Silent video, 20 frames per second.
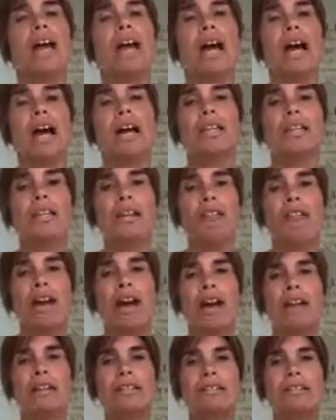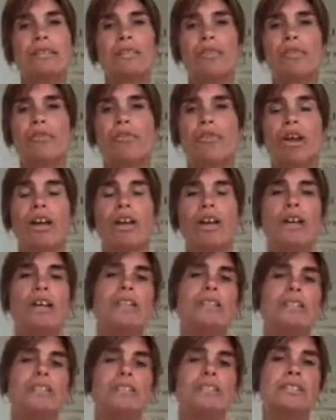And they've had sort of like
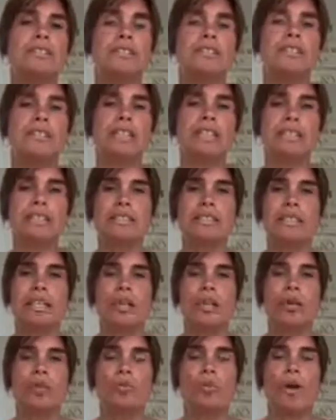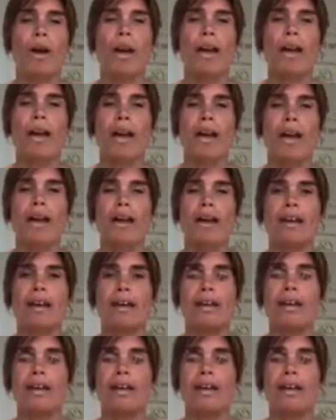instances where,